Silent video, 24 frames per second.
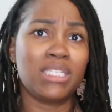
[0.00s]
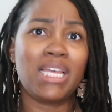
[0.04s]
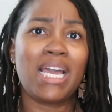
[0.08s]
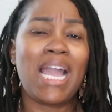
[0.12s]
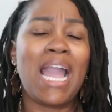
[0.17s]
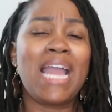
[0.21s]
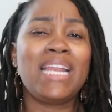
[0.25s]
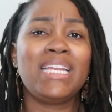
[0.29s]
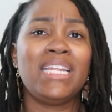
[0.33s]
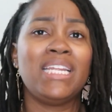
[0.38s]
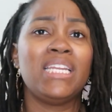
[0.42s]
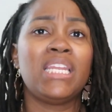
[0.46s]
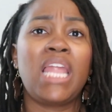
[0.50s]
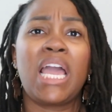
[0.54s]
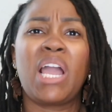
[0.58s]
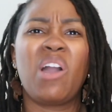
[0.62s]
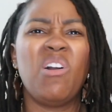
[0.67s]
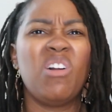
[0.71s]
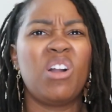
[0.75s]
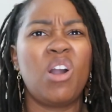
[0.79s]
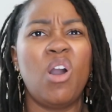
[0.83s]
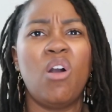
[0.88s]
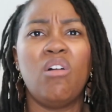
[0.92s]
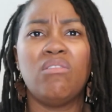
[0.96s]
Like I didn't, like
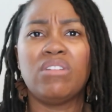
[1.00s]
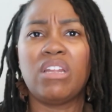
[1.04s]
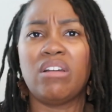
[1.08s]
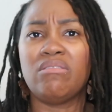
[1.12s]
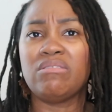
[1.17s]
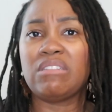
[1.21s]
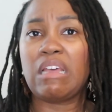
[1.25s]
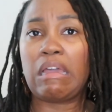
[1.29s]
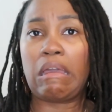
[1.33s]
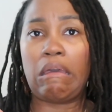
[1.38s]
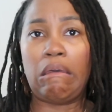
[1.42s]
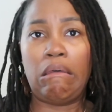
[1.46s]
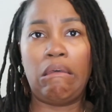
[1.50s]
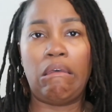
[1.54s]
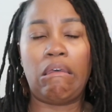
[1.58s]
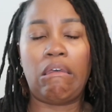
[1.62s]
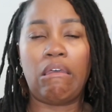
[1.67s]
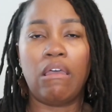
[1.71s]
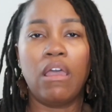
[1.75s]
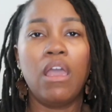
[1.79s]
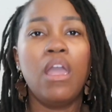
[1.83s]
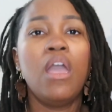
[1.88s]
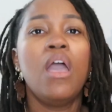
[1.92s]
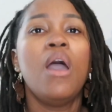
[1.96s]
on cold I was like ugh,
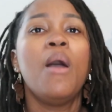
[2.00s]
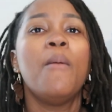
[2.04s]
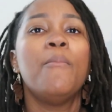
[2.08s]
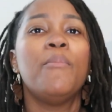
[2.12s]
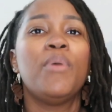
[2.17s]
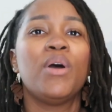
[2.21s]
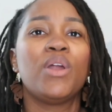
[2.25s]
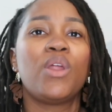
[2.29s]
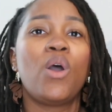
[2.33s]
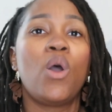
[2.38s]
but